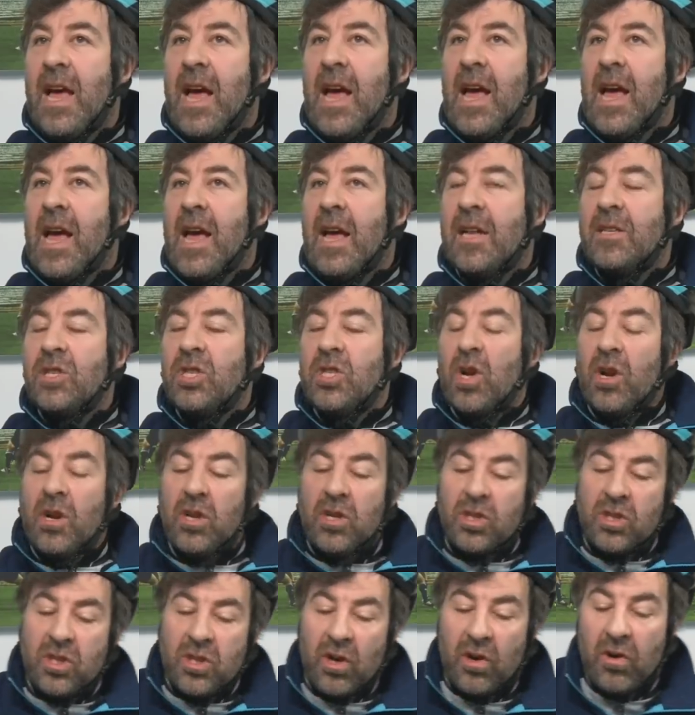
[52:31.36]
uh, sorry,
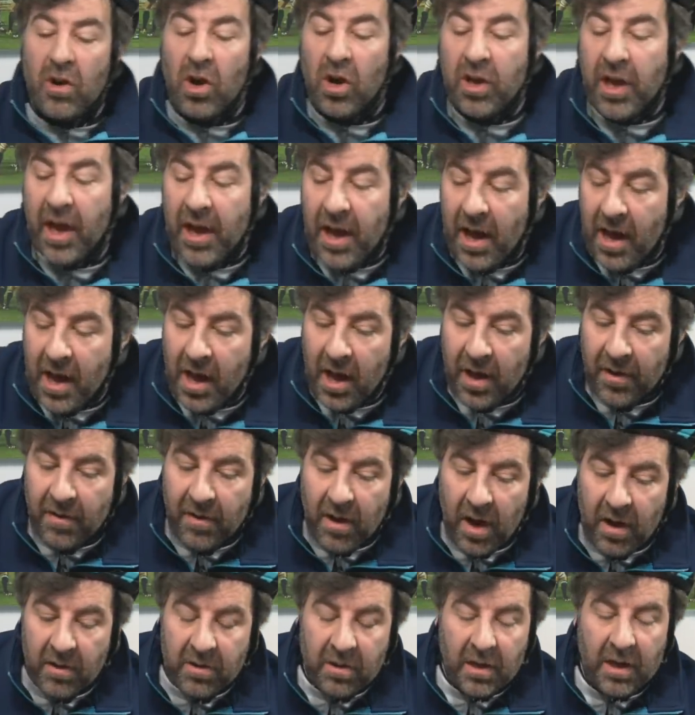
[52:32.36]
so okay, i
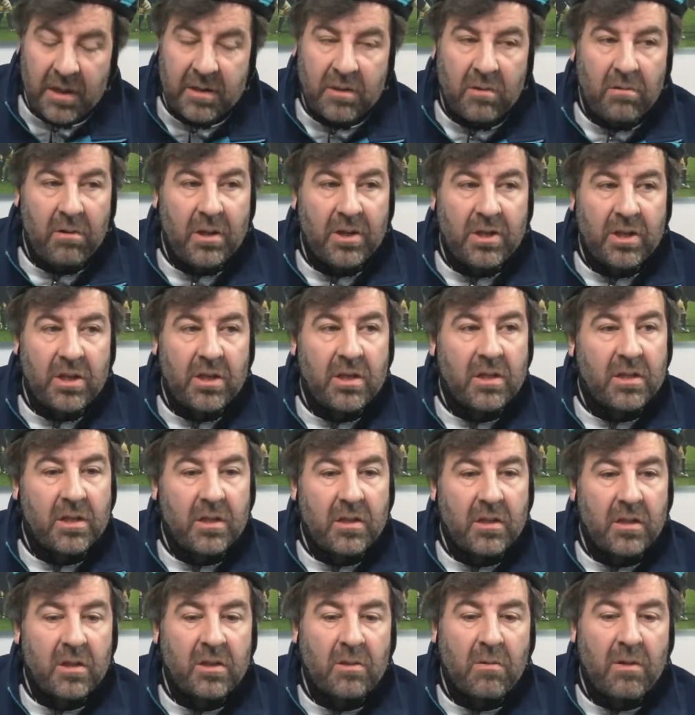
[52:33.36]
i it's questions.
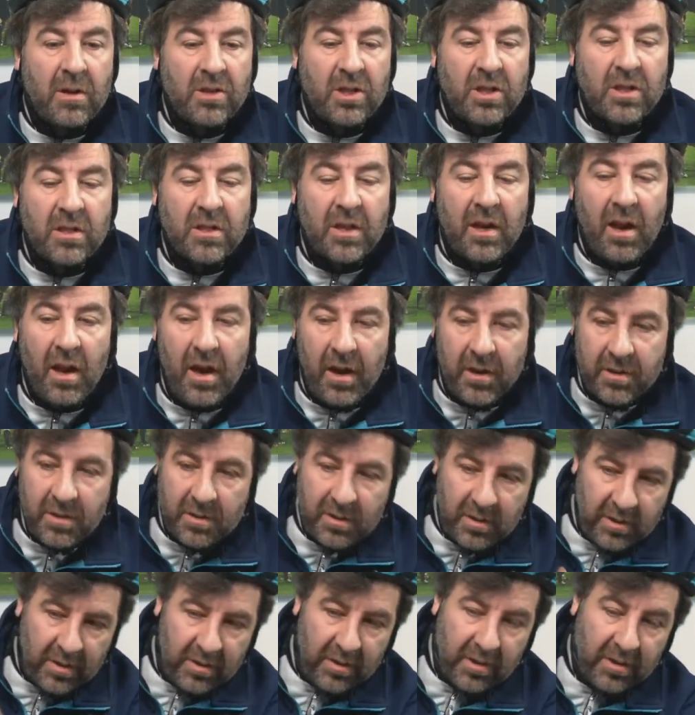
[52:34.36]
It's questions o'clock.
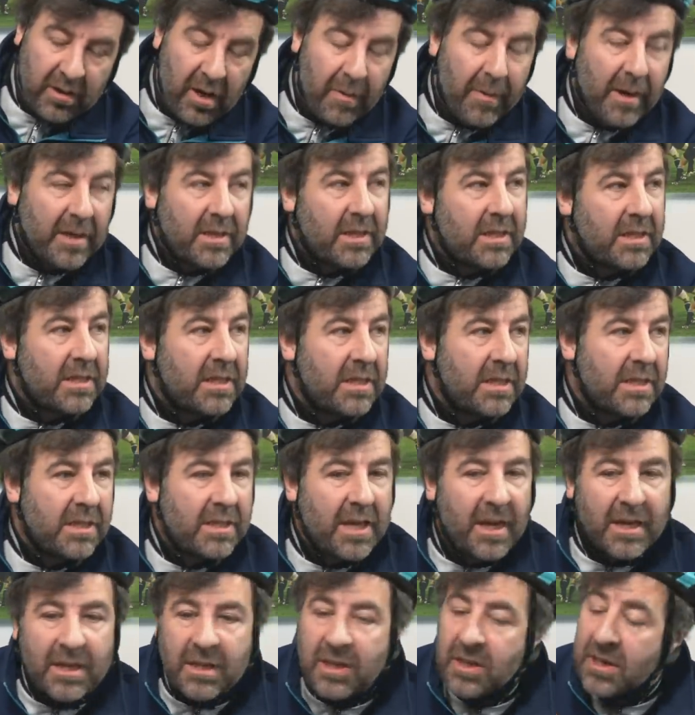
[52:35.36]
You can yep. go back to this in a
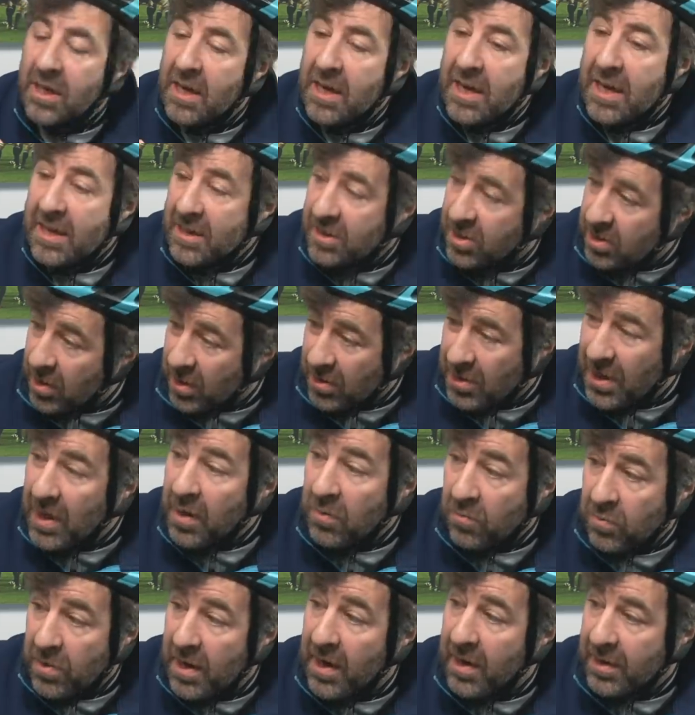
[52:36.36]
second. Is
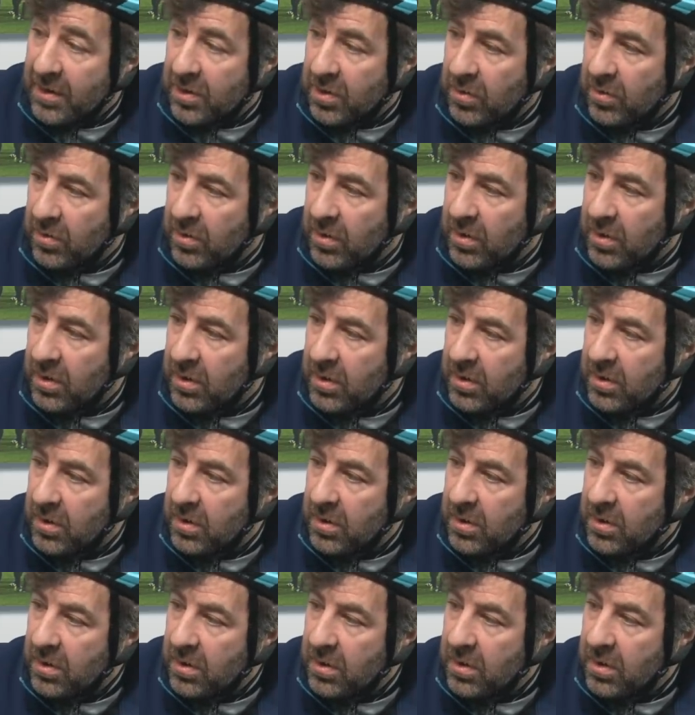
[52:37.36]
Stockdale really tall?
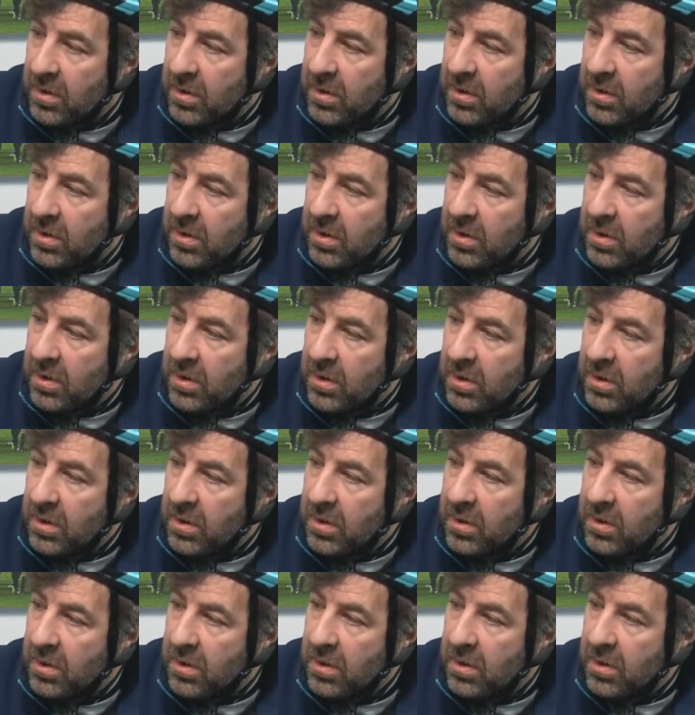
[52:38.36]
Uh, he's
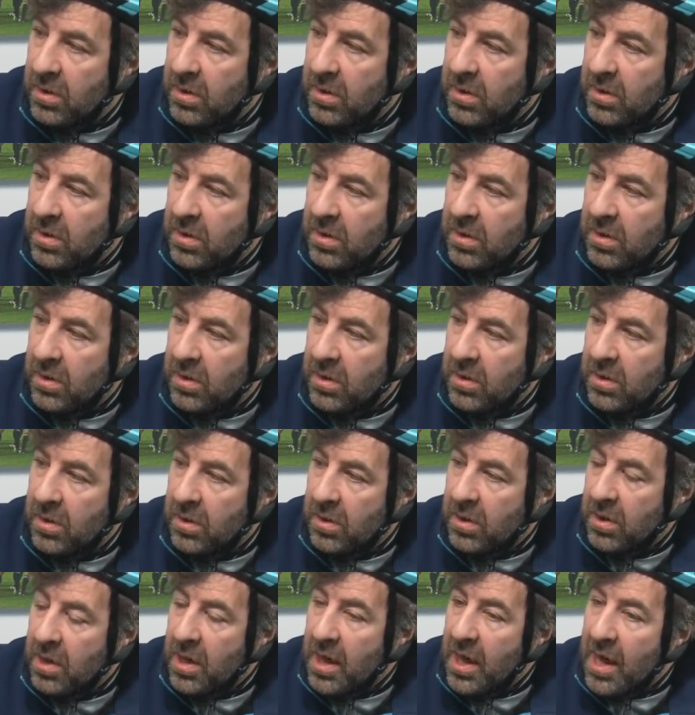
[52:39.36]
what is he six four?
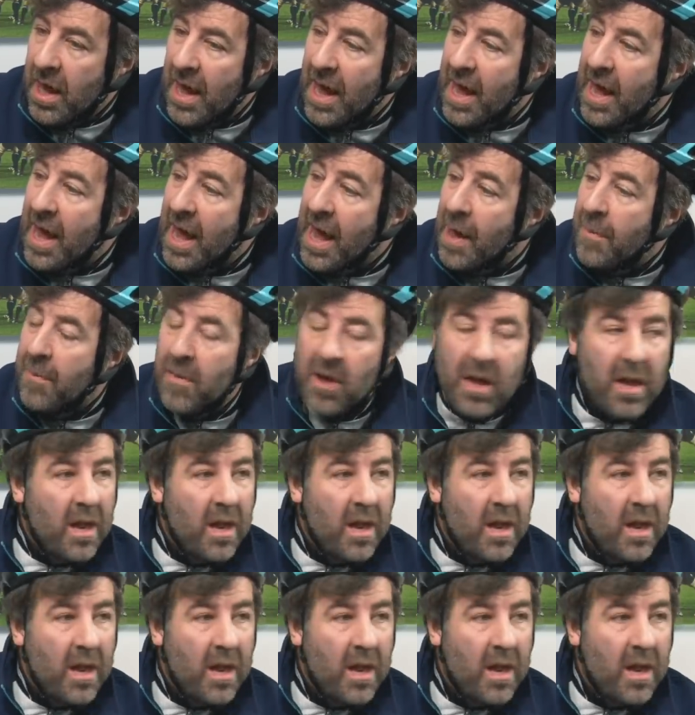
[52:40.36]
Pat? Um, so,